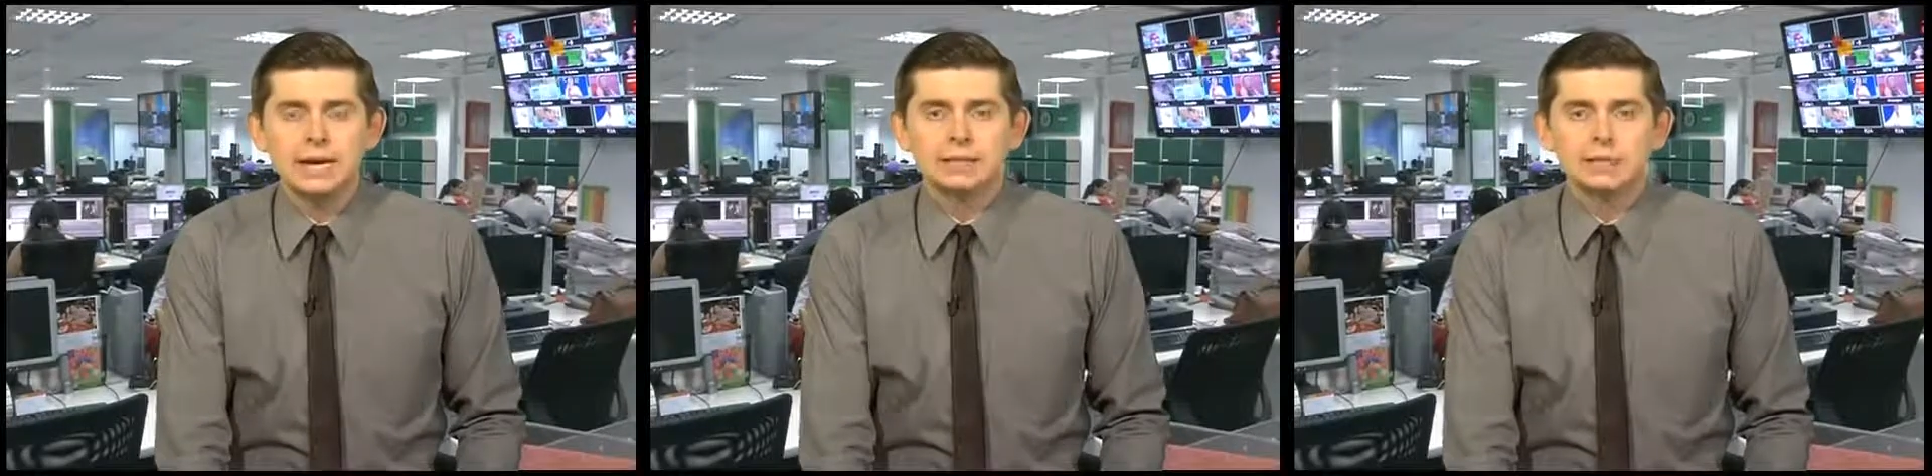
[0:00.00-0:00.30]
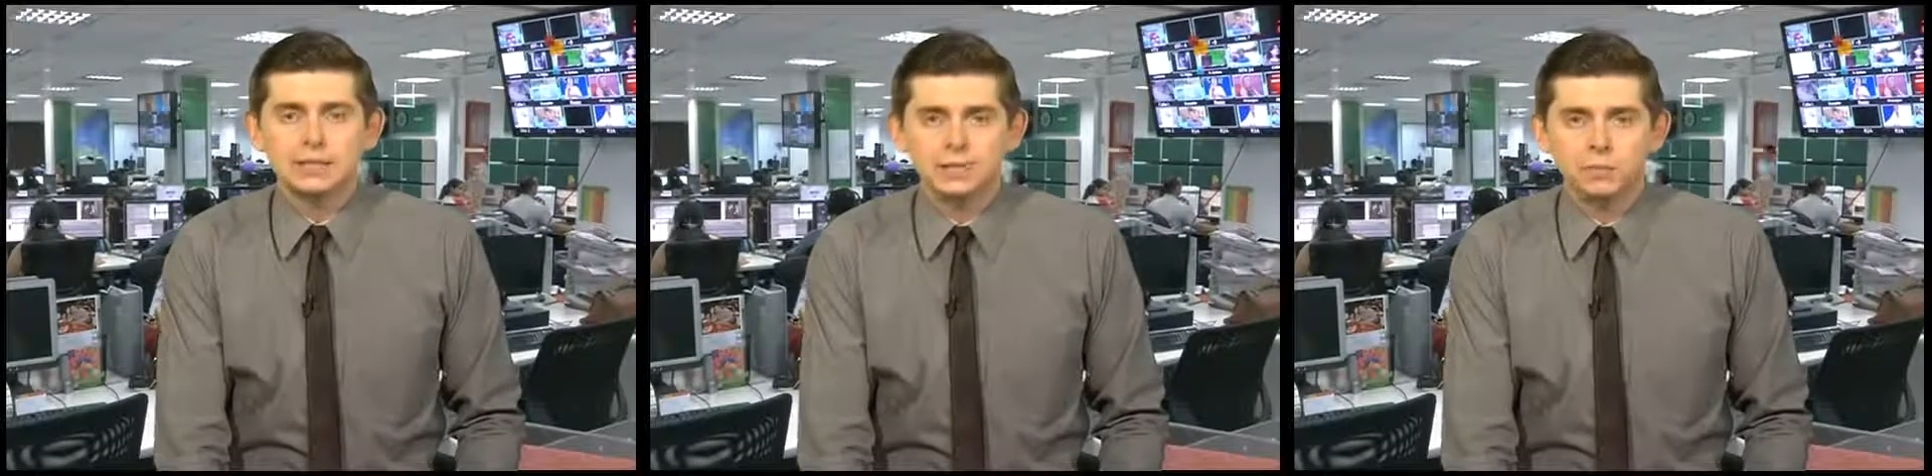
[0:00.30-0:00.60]

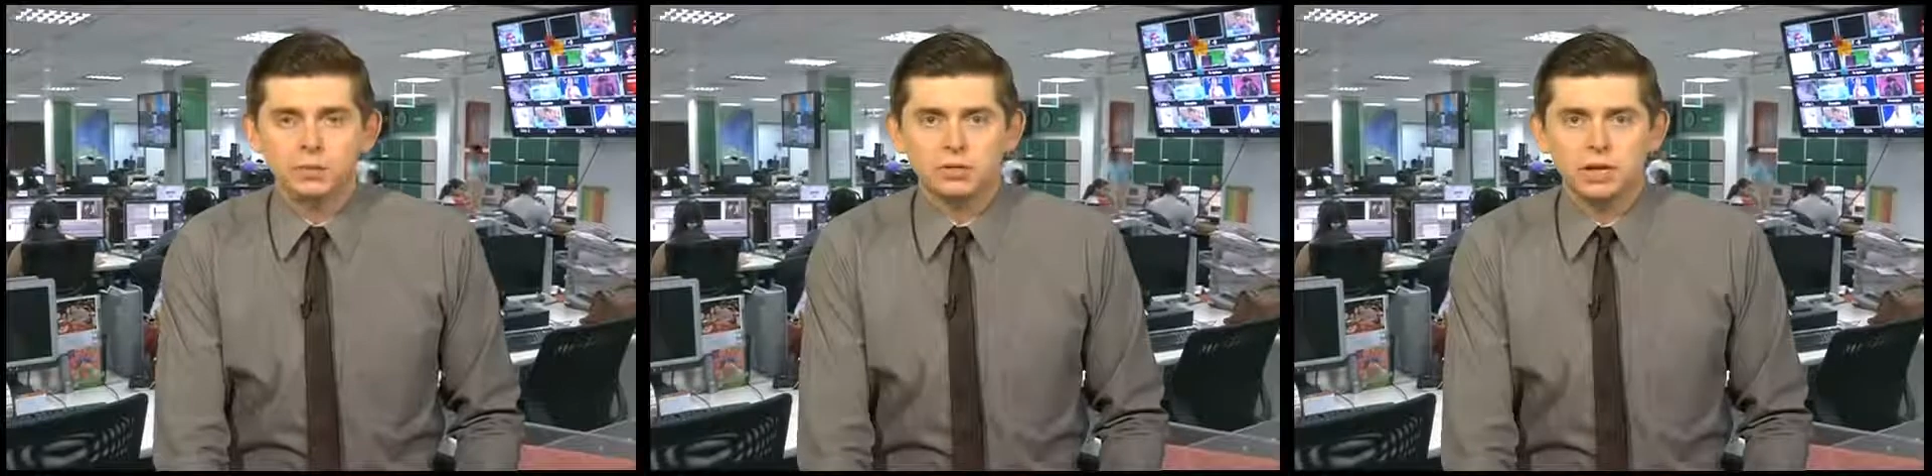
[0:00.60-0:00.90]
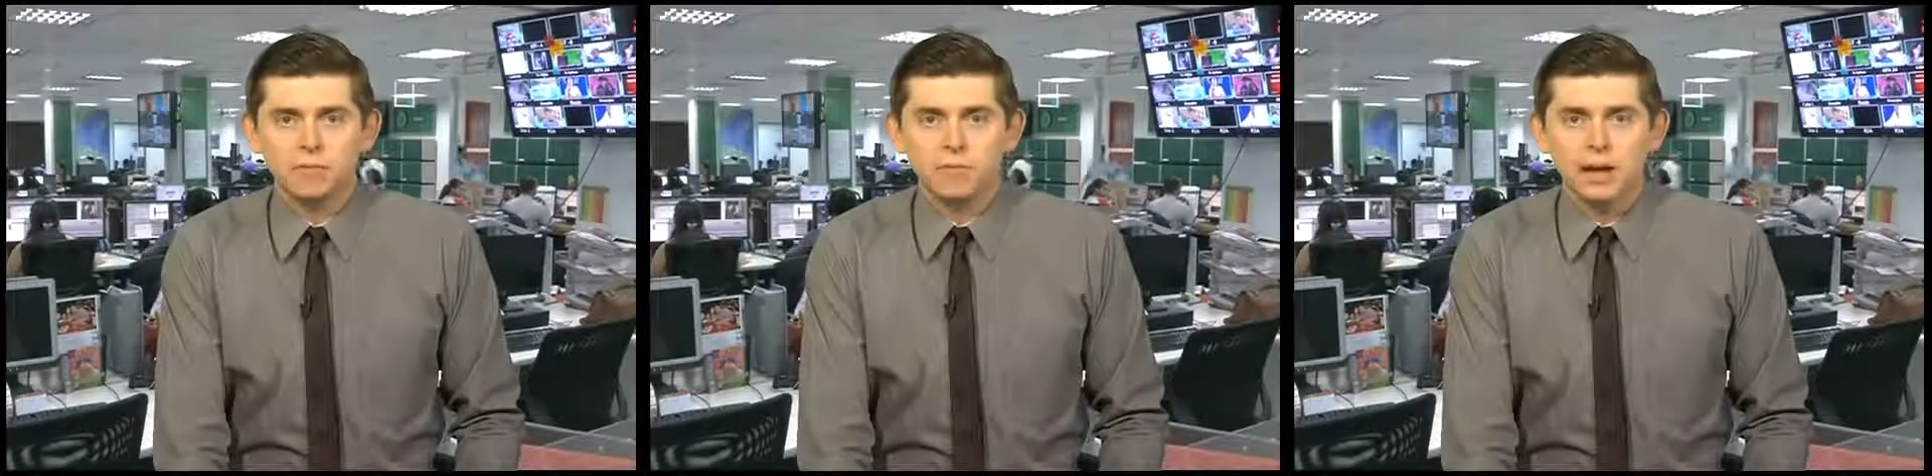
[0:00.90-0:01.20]

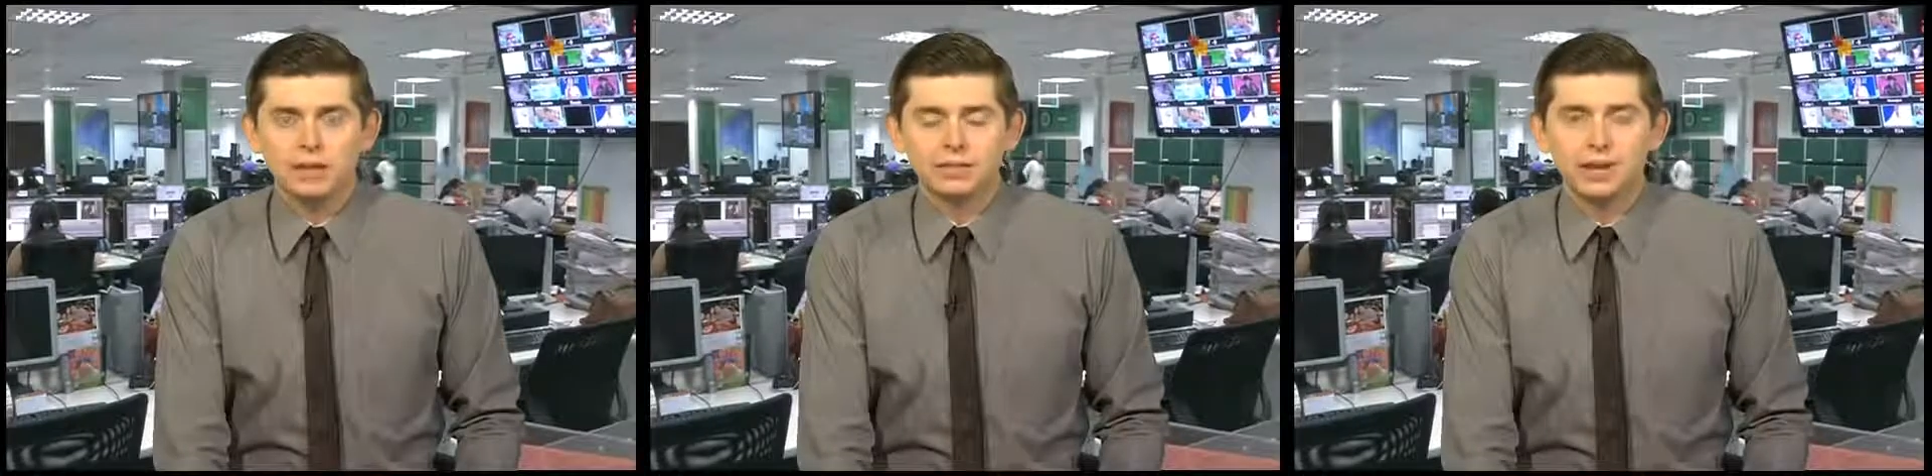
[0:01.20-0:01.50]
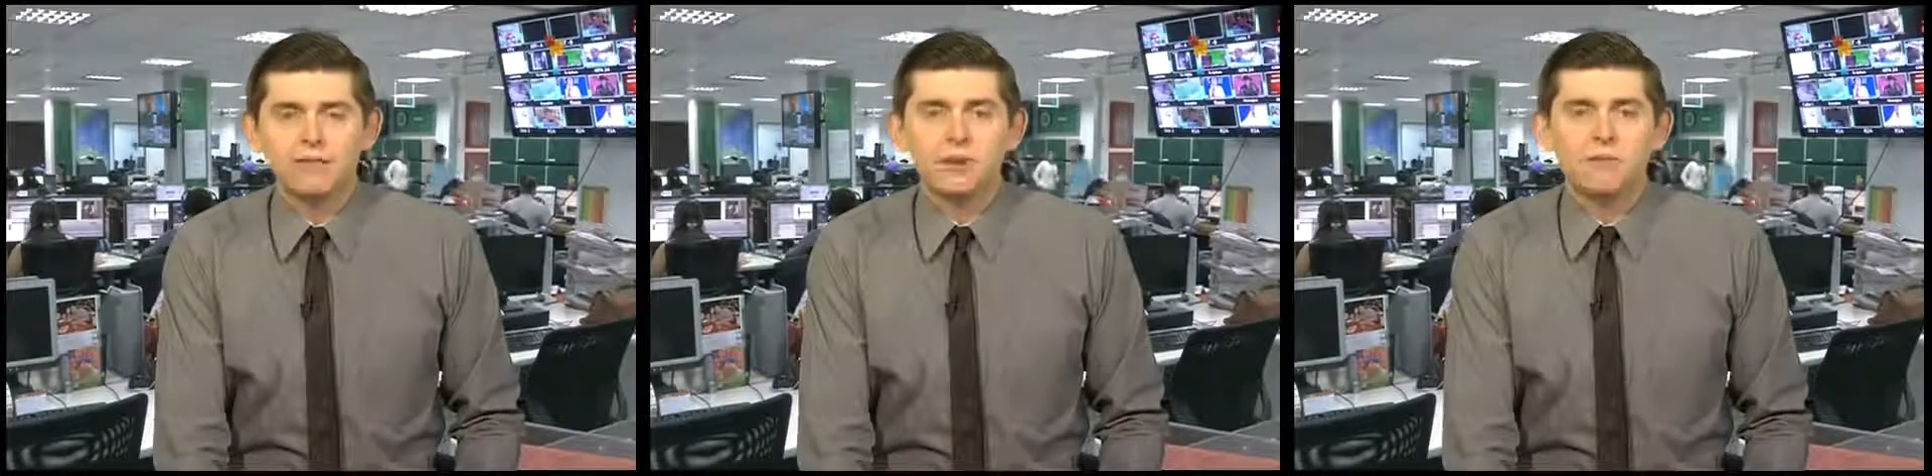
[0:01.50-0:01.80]
60% of the ballots
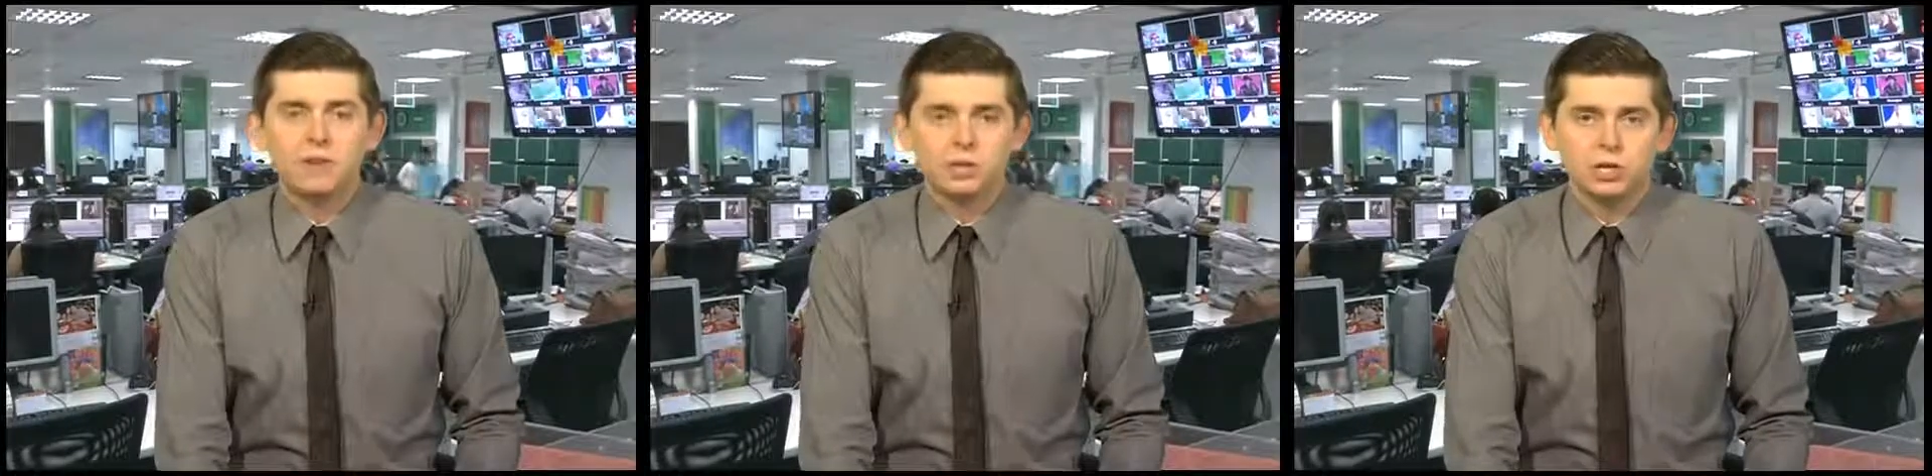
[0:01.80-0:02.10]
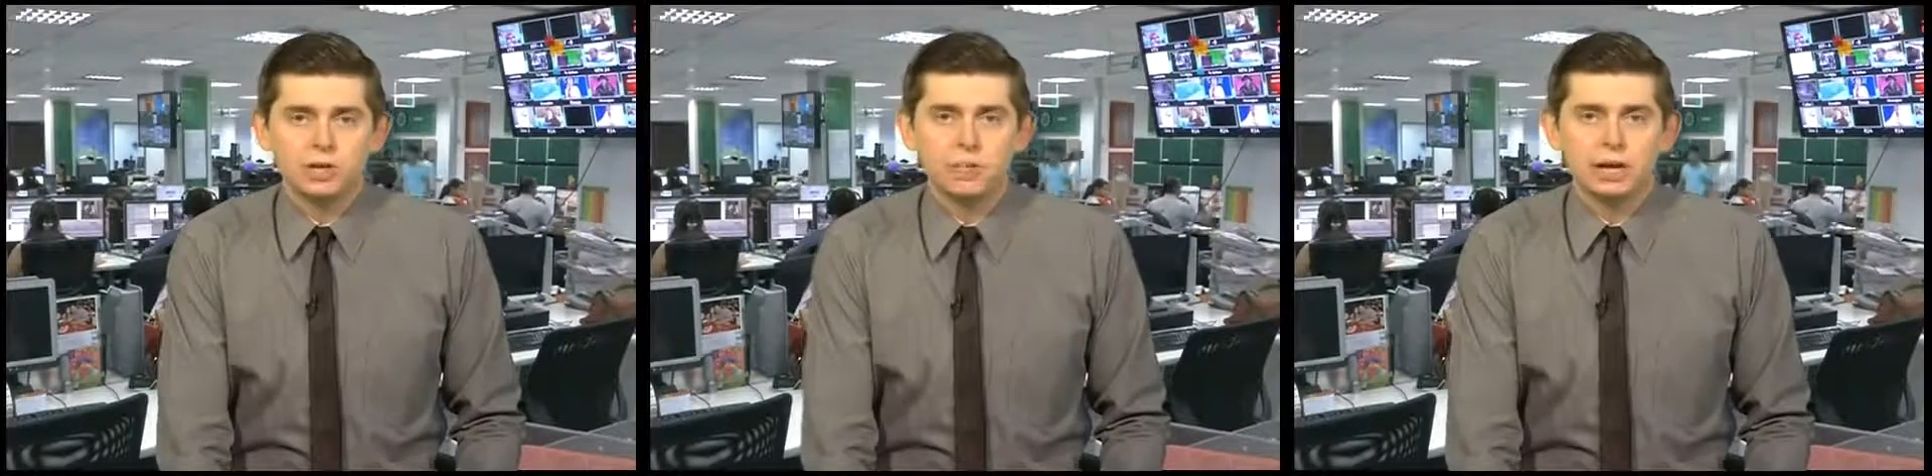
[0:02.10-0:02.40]
have
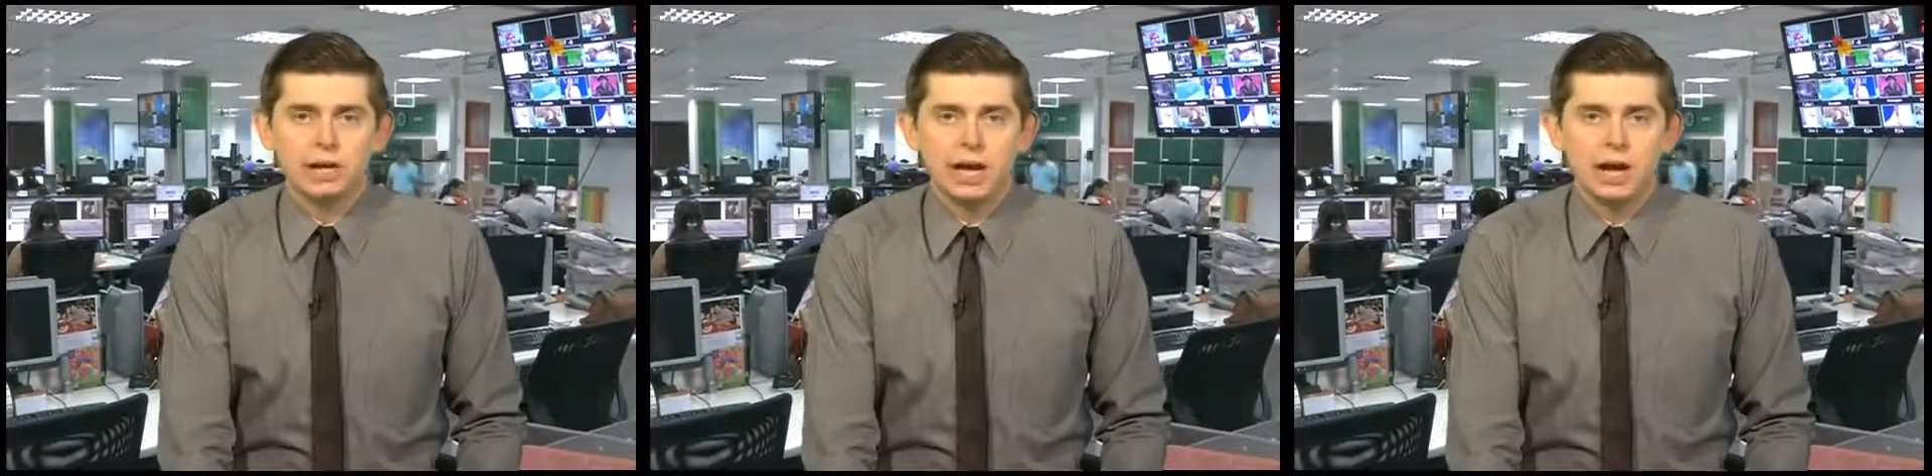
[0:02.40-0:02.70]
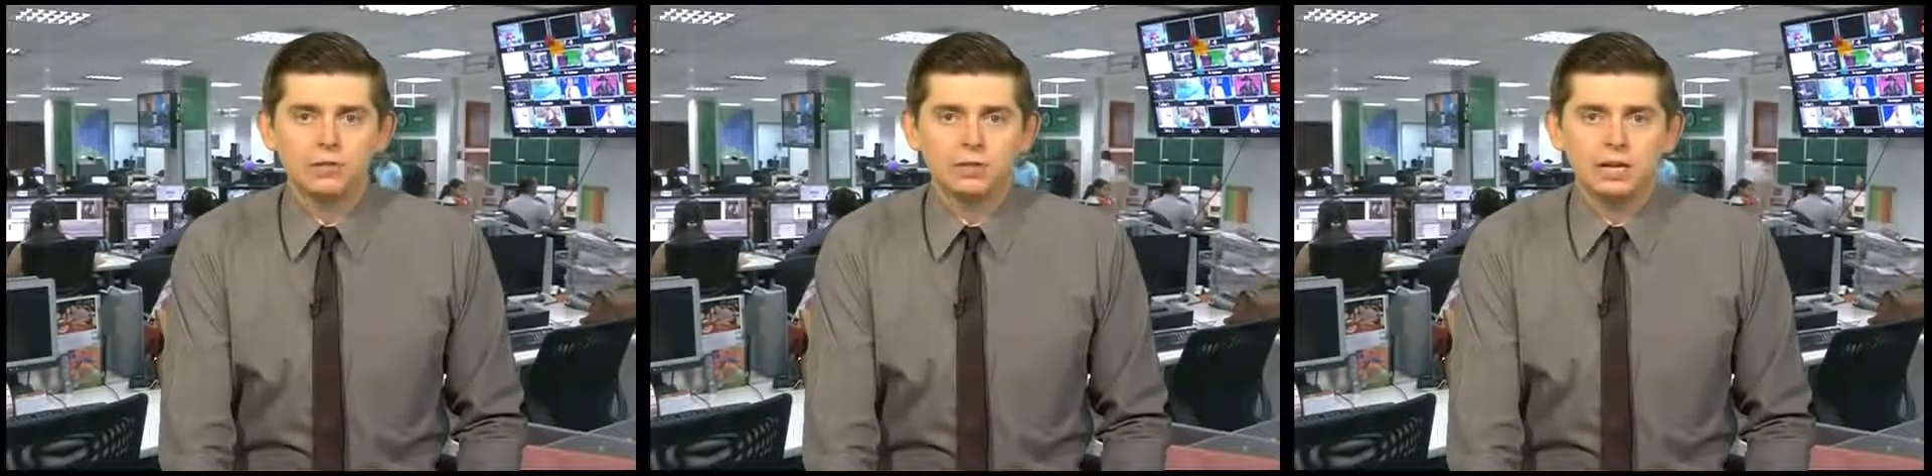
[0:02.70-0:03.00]
officially been
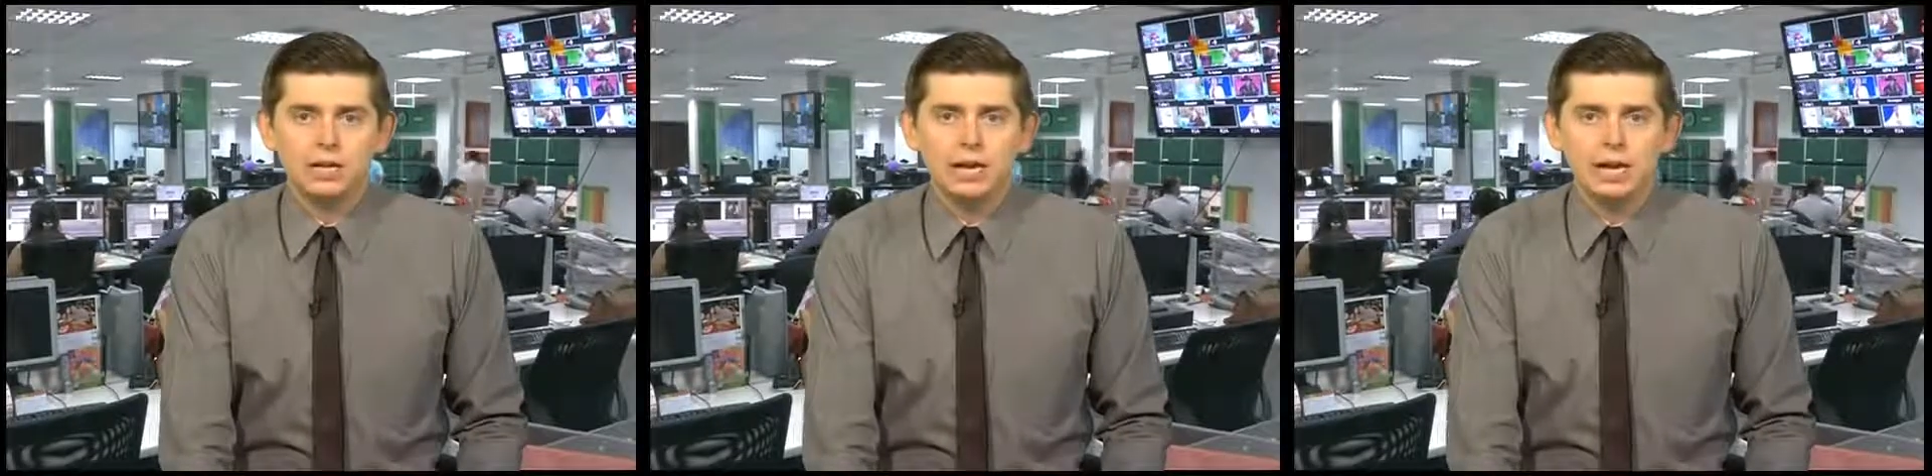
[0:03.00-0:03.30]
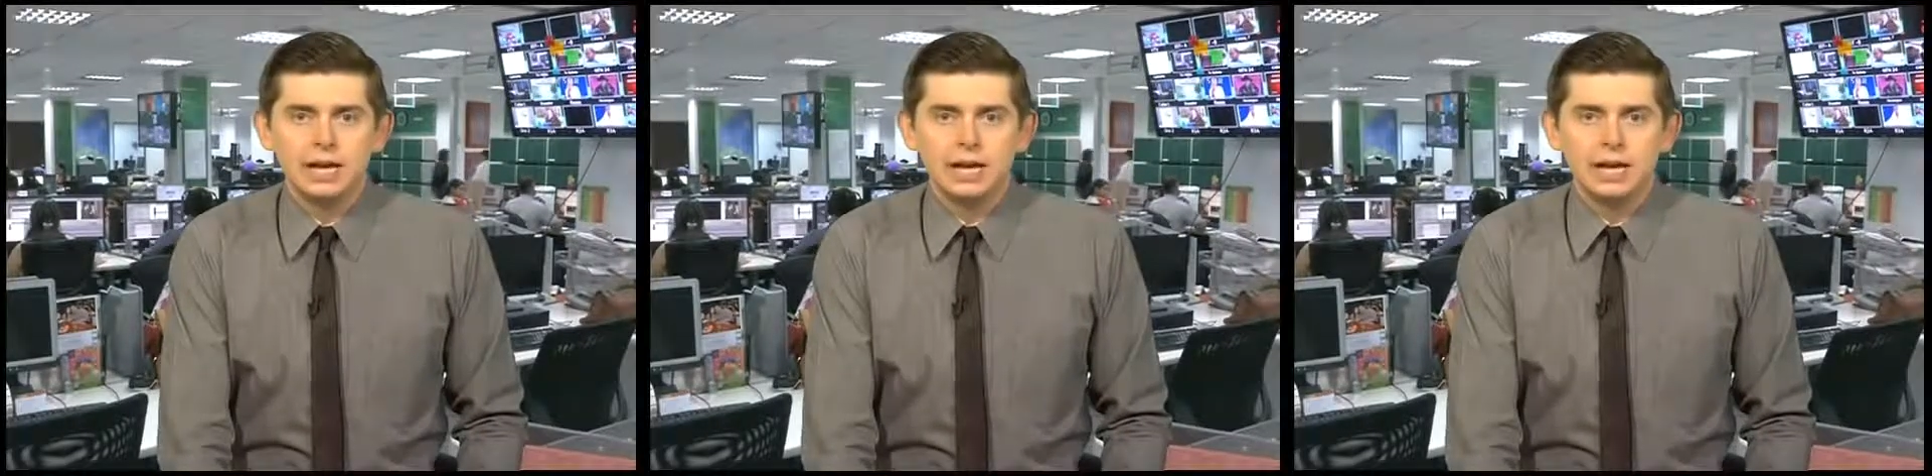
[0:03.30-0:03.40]
counted.